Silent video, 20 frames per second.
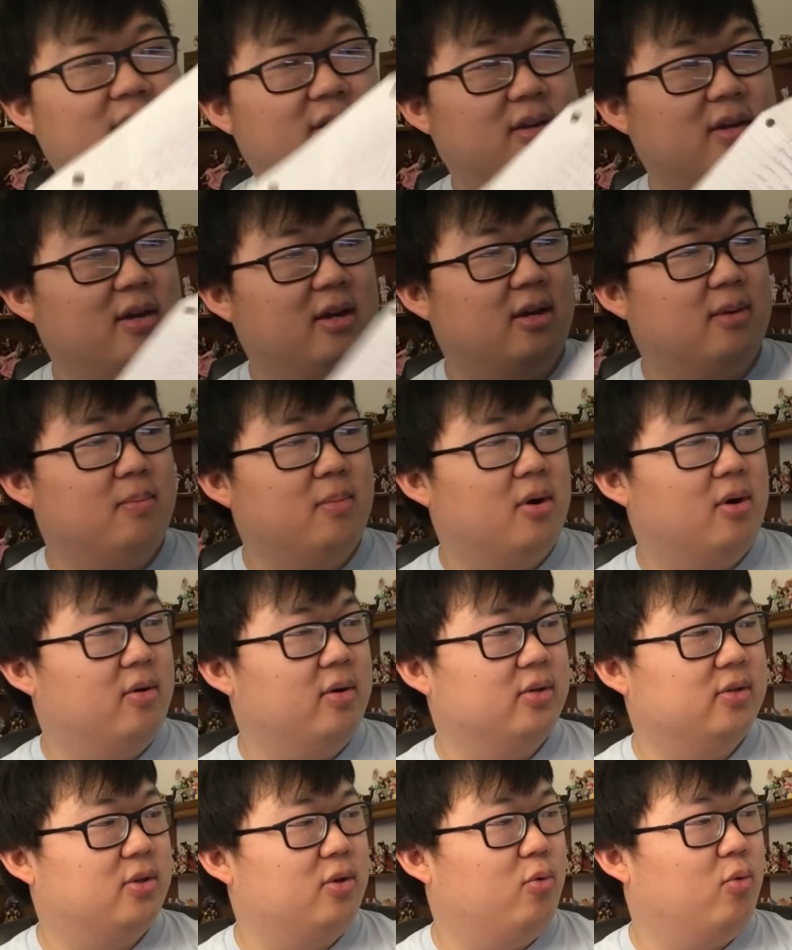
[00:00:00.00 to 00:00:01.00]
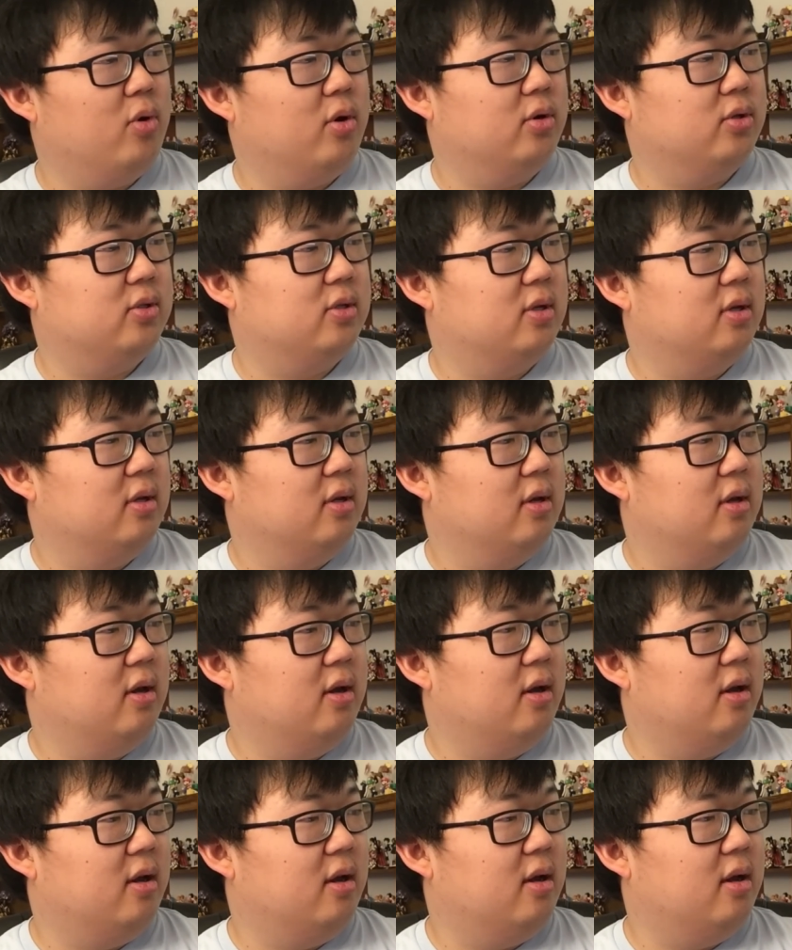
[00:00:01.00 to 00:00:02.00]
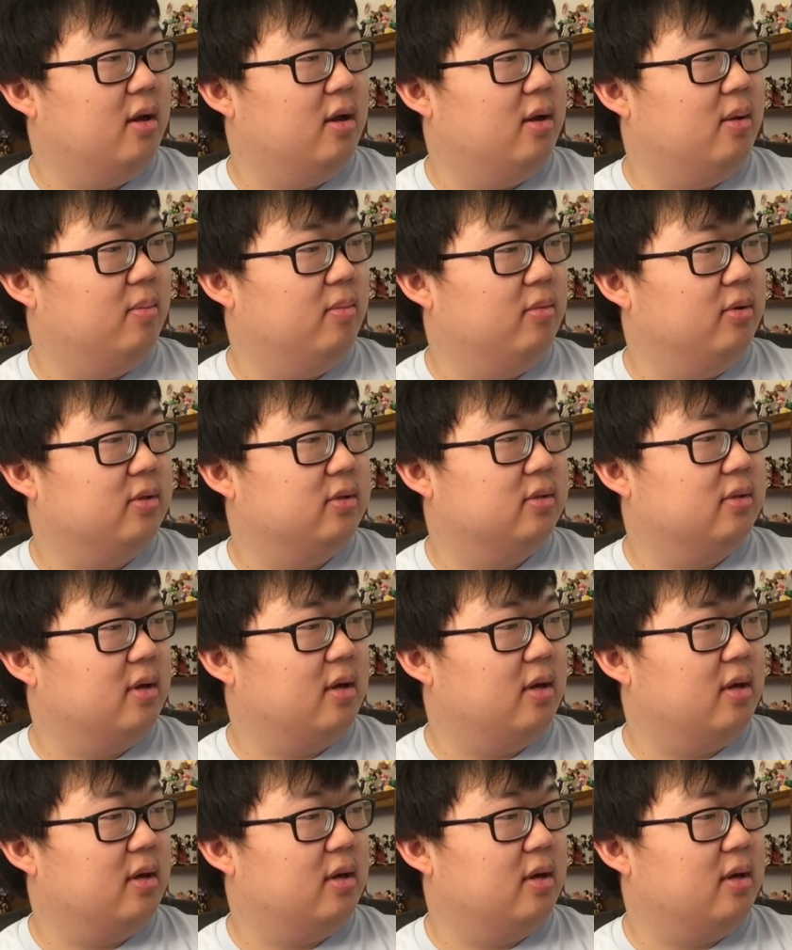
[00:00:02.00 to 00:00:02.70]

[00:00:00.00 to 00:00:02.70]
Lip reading: Mo is the worst. Looks